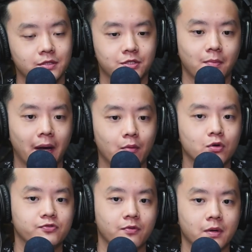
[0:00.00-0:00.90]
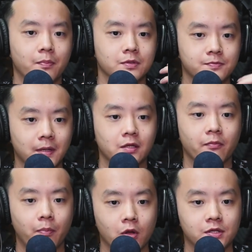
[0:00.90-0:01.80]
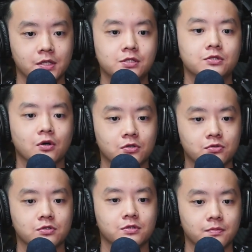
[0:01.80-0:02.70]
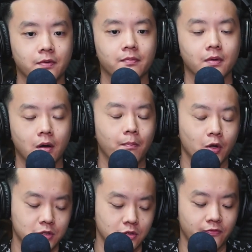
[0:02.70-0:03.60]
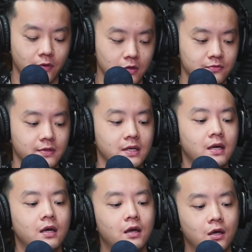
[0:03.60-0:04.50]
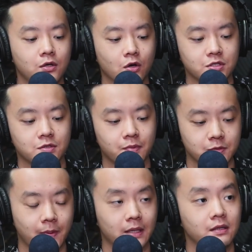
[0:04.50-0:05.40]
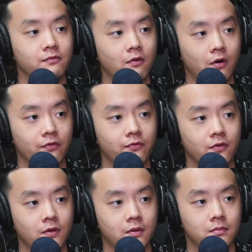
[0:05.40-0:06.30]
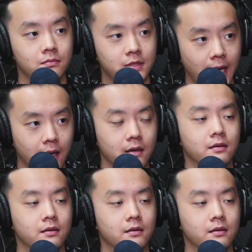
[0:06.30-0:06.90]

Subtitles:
Just mine was from the perspective of politics. Yours was the politics of philosophy. Yeah. Yours is the perspective of tech.